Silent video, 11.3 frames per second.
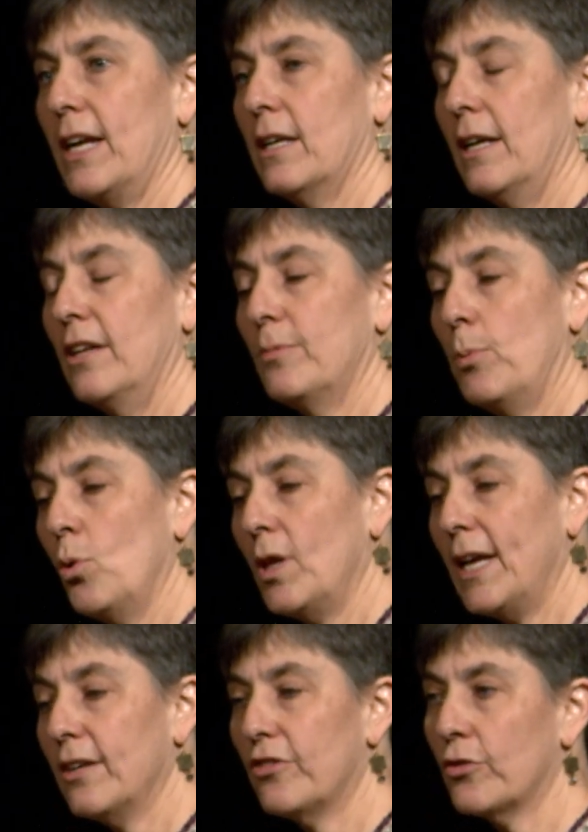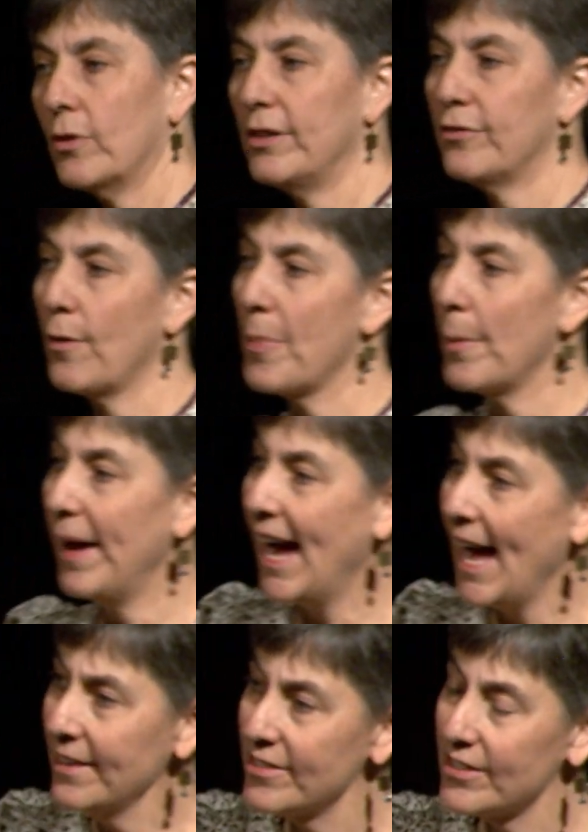is pulling stories from the
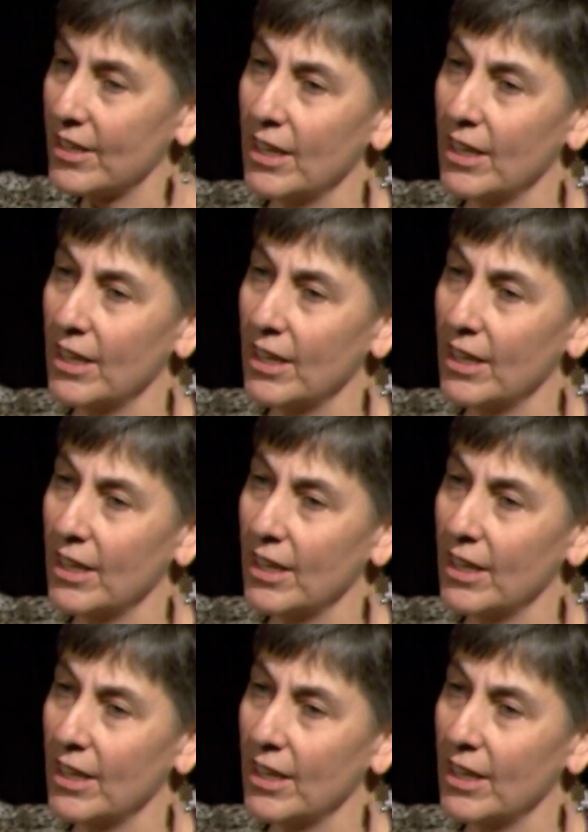past,